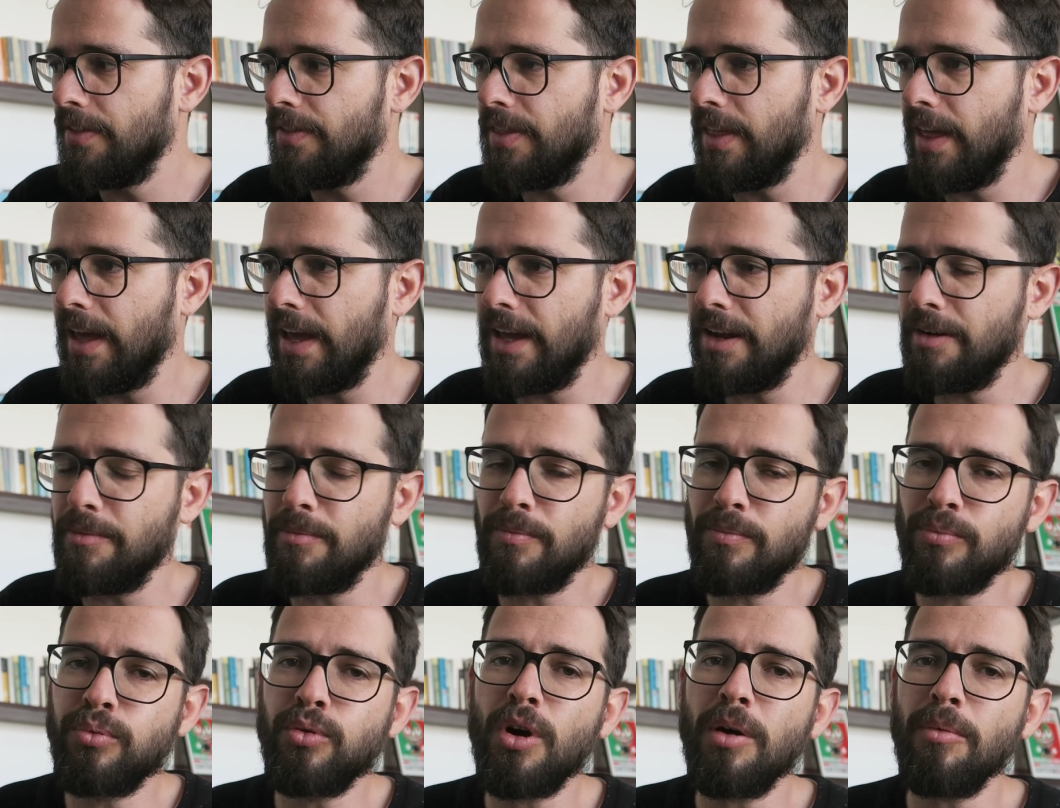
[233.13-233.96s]

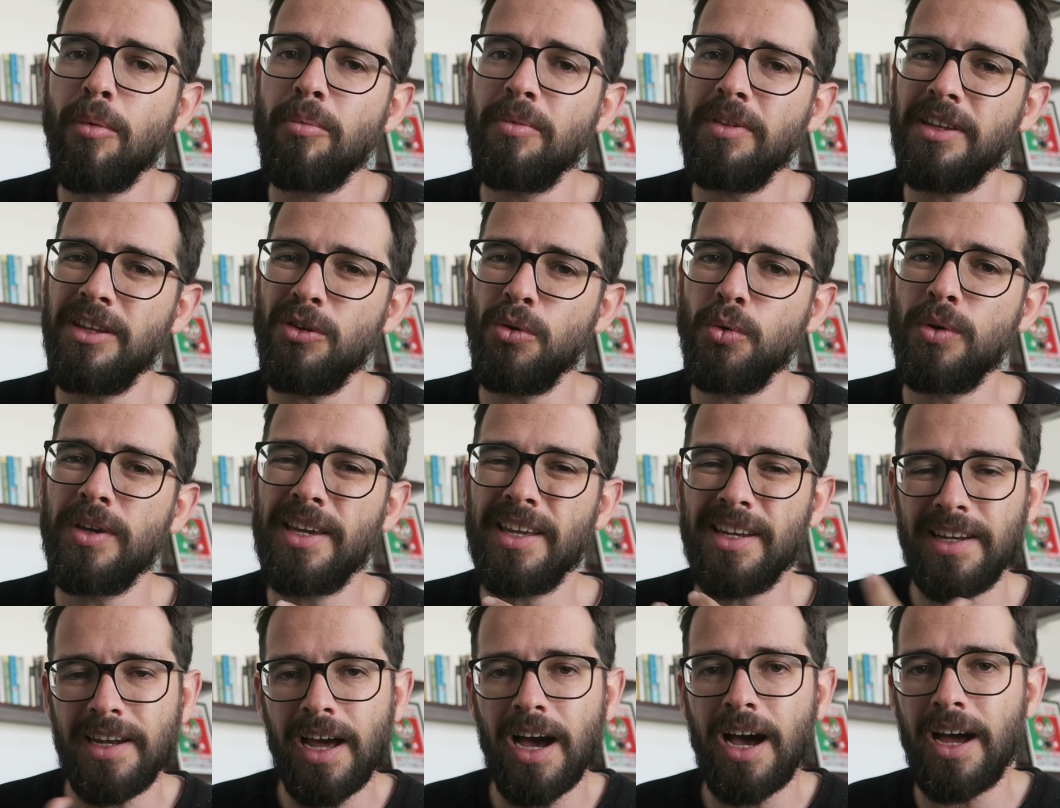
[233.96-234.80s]
then probably you
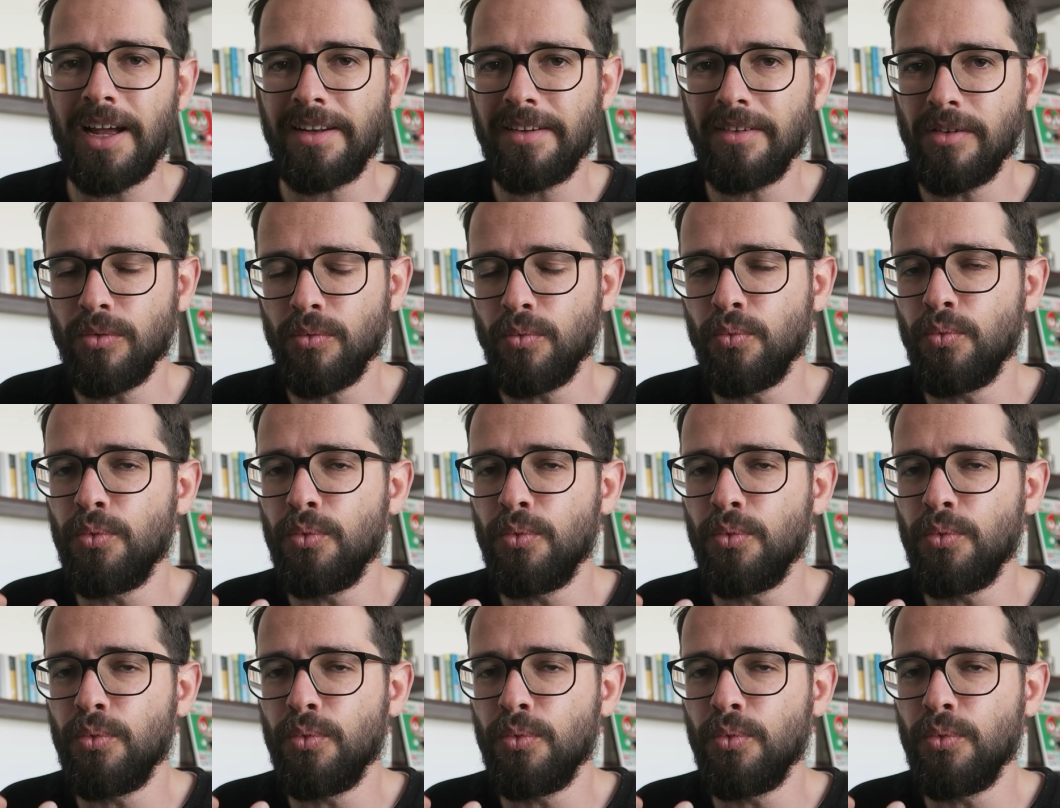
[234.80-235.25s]
cannot